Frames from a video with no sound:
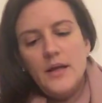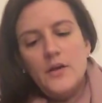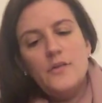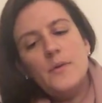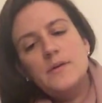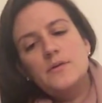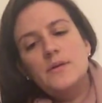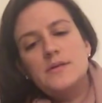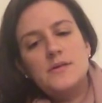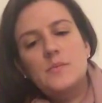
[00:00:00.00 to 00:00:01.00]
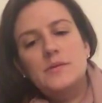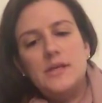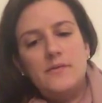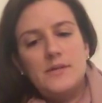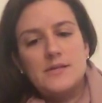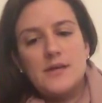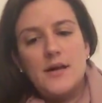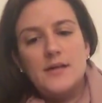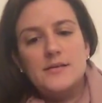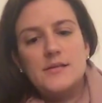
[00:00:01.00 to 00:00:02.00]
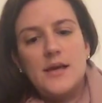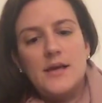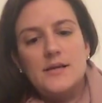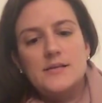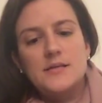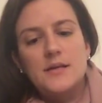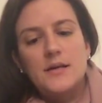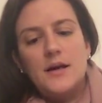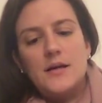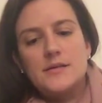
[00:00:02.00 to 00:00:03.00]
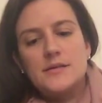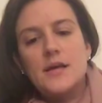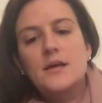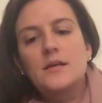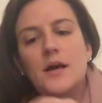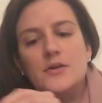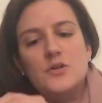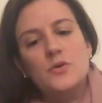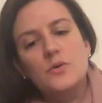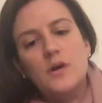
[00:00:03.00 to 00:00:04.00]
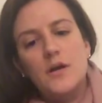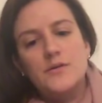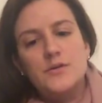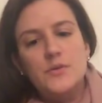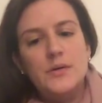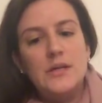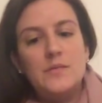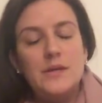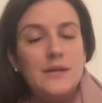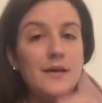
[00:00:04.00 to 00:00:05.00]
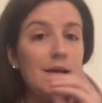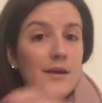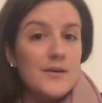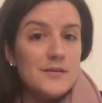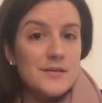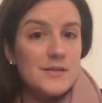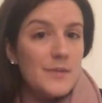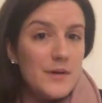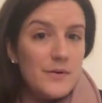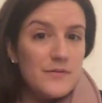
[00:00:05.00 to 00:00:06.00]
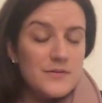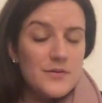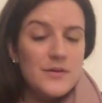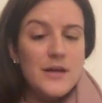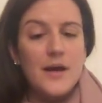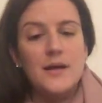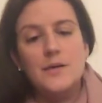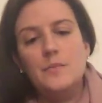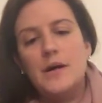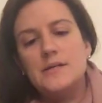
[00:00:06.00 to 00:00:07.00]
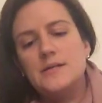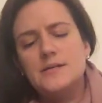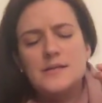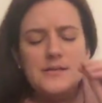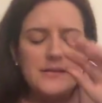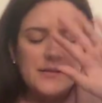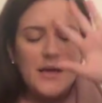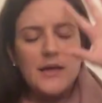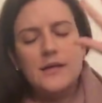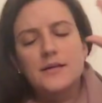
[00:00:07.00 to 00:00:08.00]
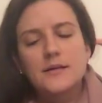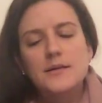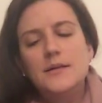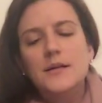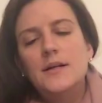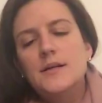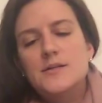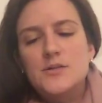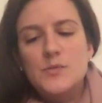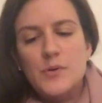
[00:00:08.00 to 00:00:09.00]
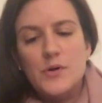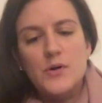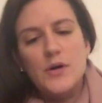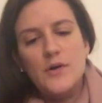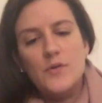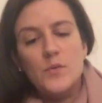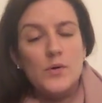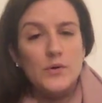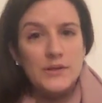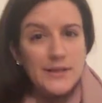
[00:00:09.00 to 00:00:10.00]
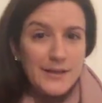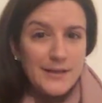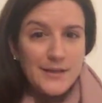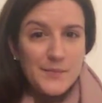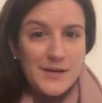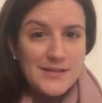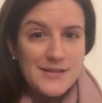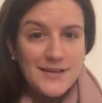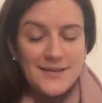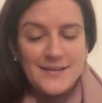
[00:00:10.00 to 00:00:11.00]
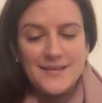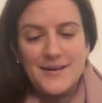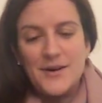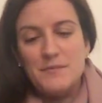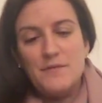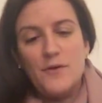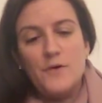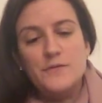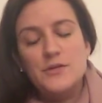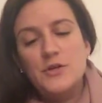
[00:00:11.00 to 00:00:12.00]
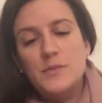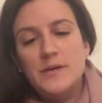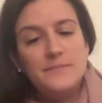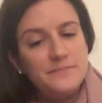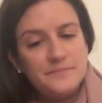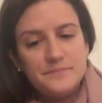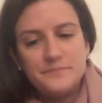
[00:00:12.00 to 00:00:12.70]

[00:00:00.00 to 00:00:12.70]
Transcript: And although I don't necessarily believe in the signs as a psychological continuity, meaning that Aries is the baby of the zodiac and Pisces is this like super otherworldly, amazing, evolved human,